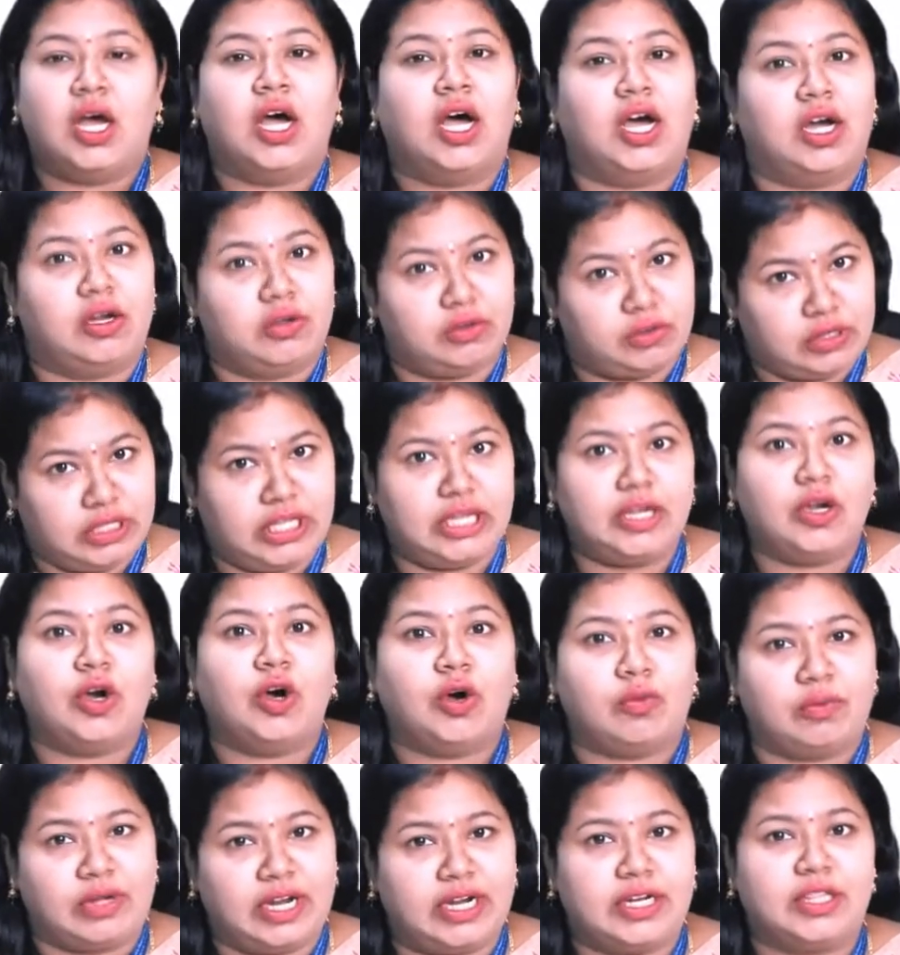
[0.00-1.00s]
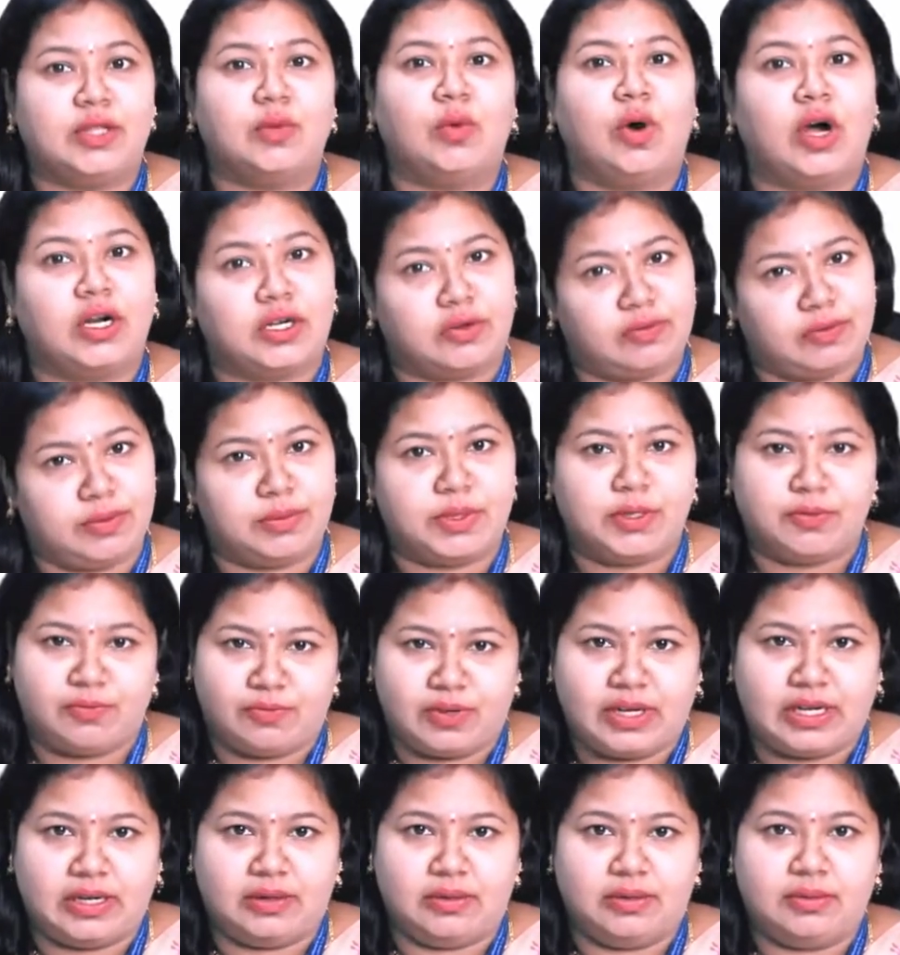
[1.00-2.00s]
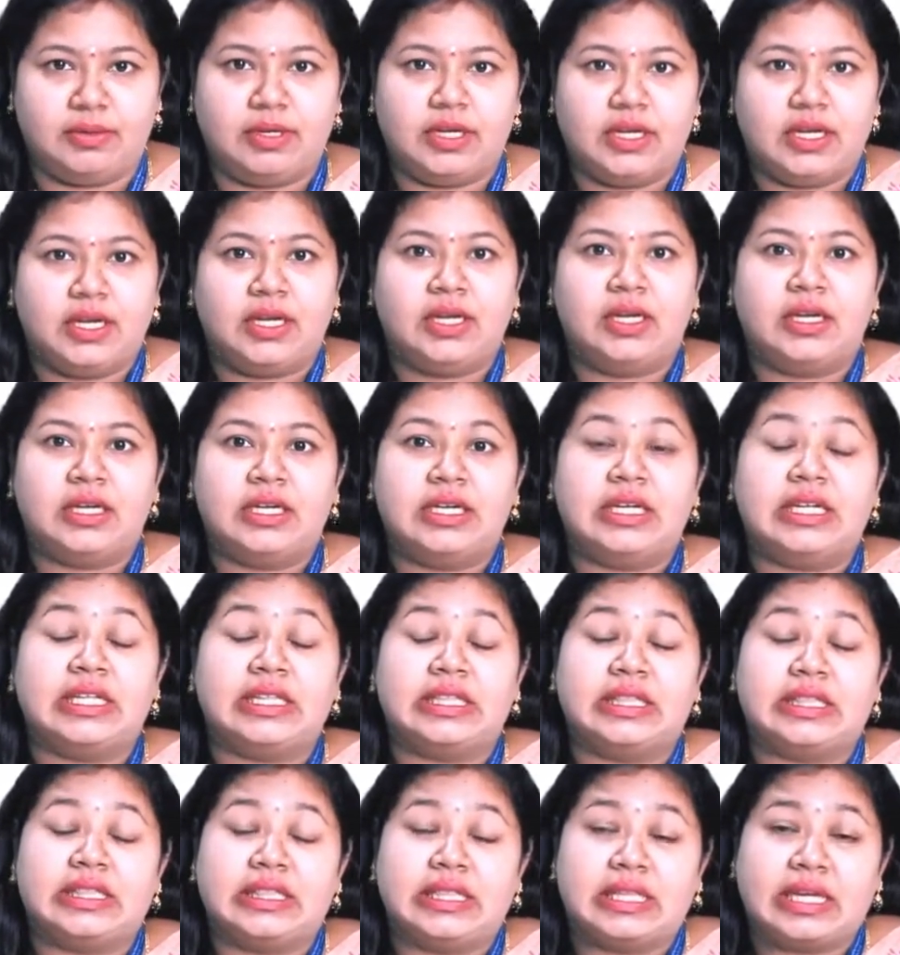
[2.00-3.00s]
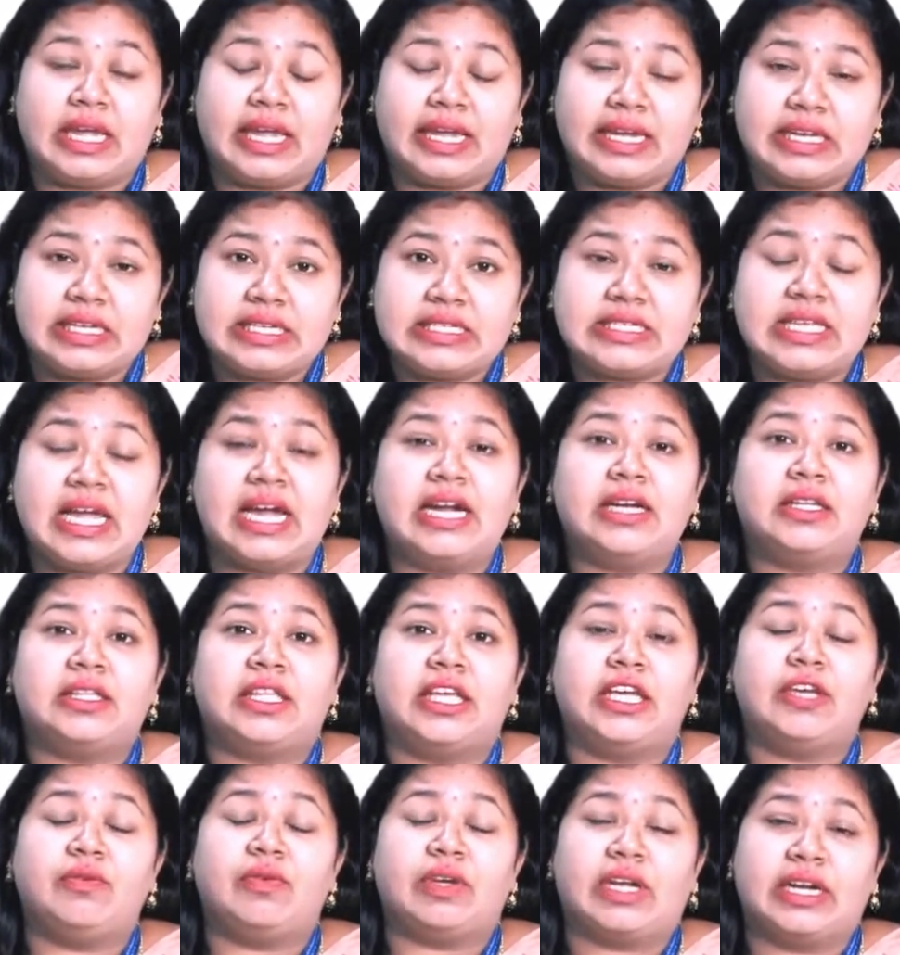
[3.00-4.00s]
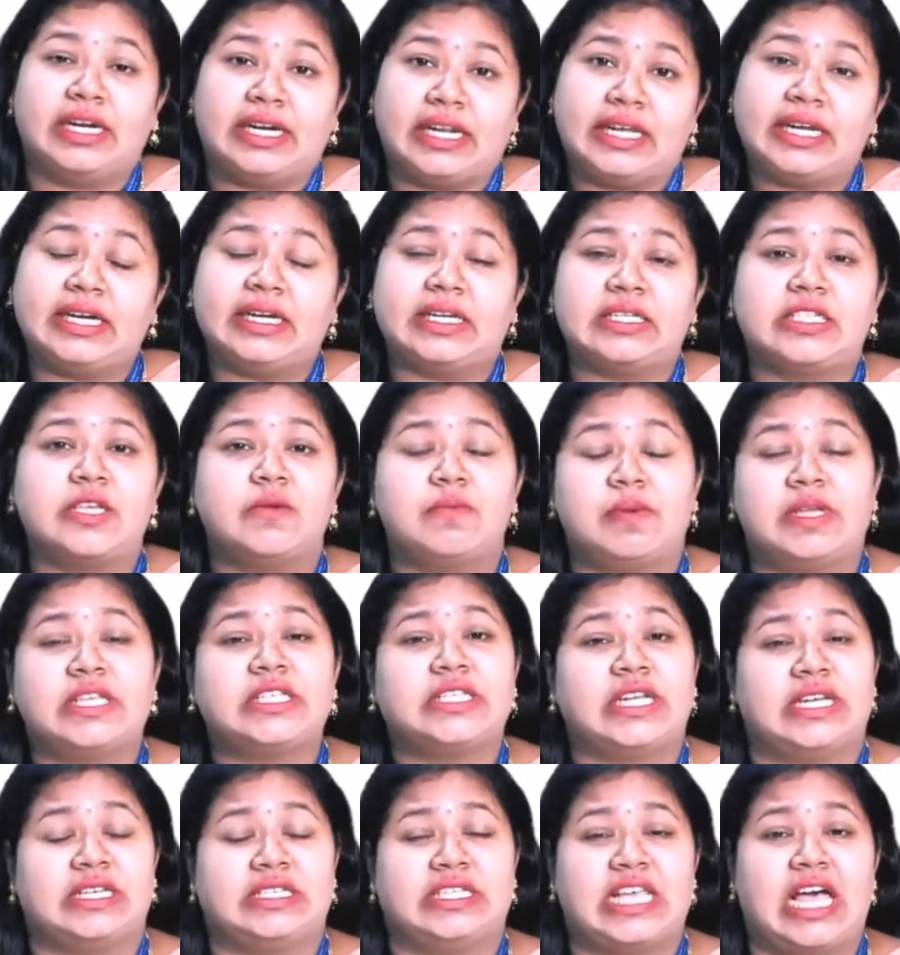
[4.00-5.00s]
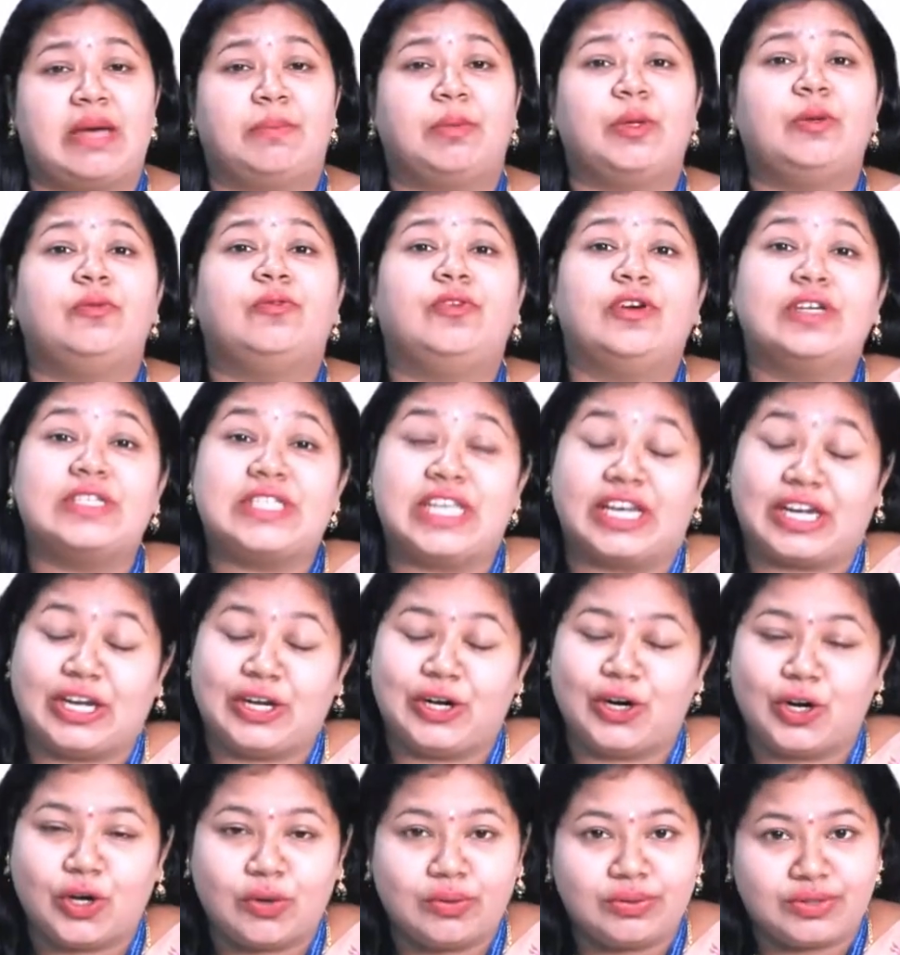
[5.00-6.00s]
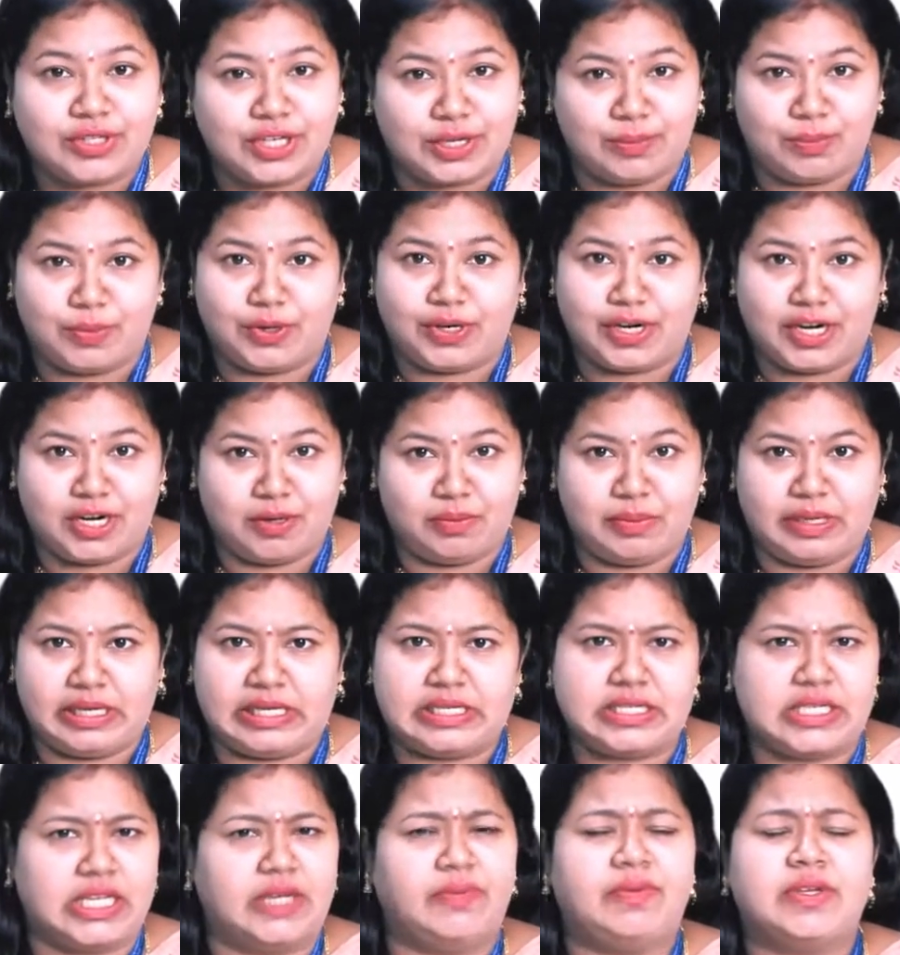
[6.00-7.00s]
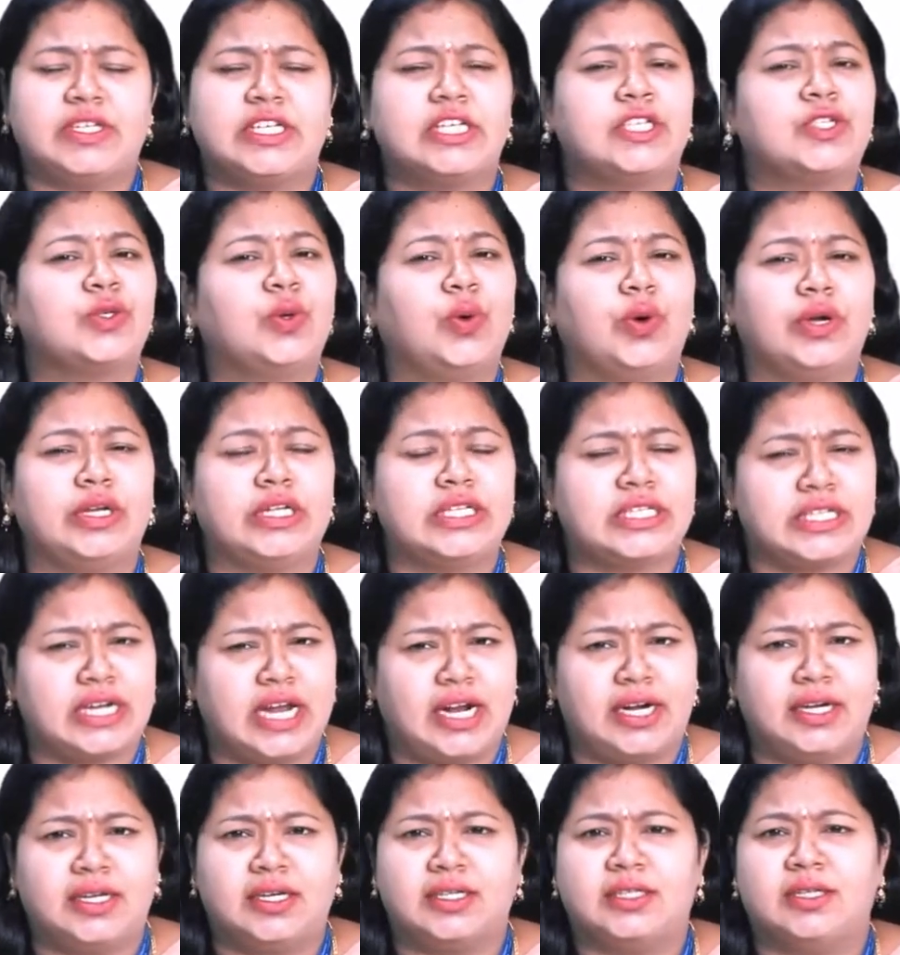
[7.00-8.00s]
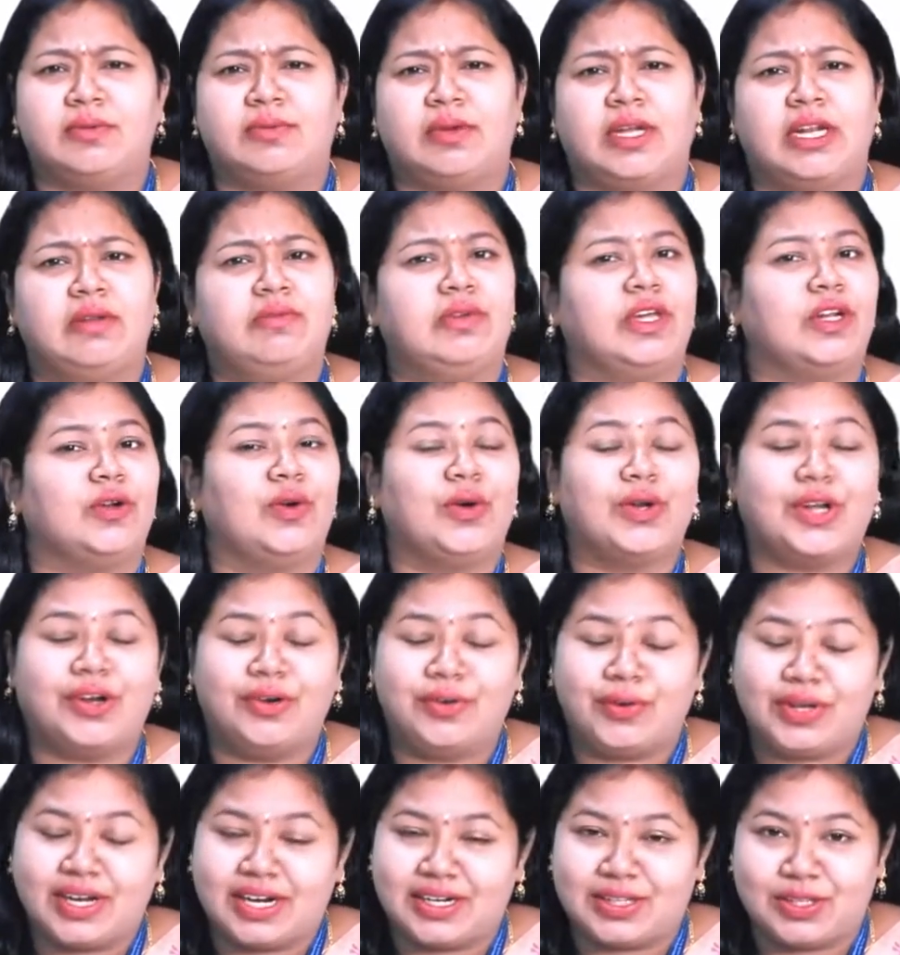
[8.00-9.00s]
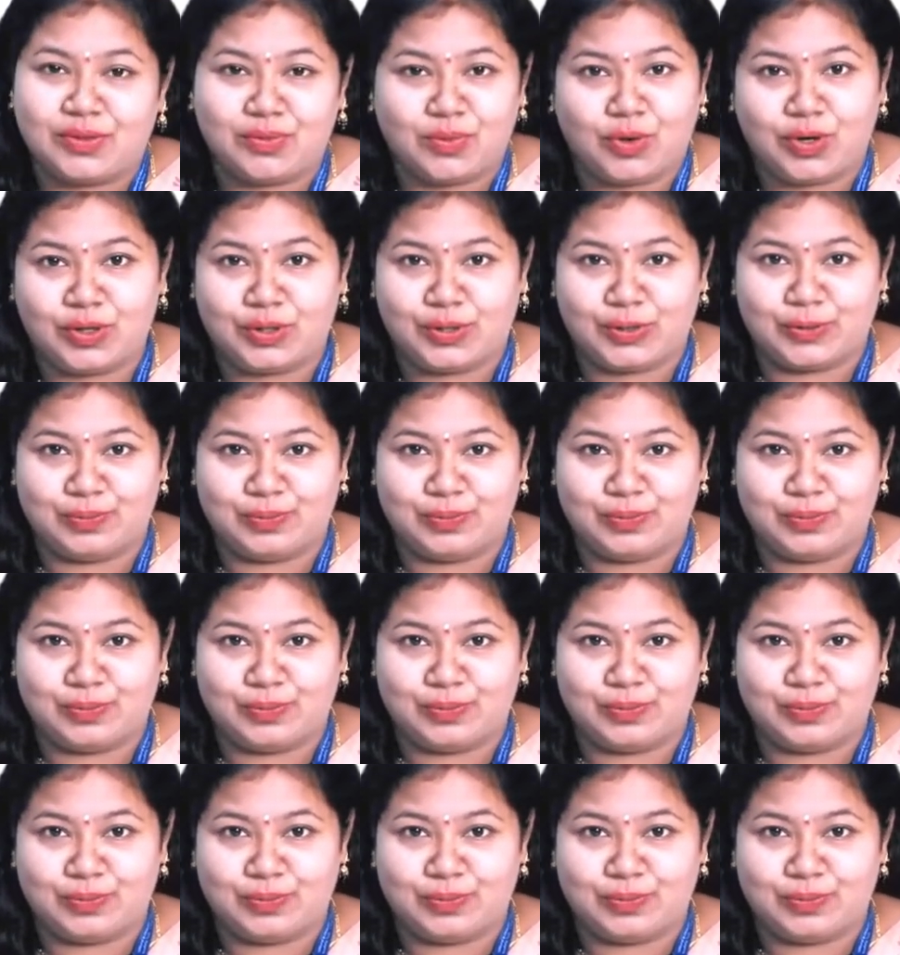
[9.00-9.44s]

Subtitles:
thing of getting the water from the well. The exact thing, we can take it as the best example for second law of thermodynamics. If we just go and stand near the well, we are not going to get the water.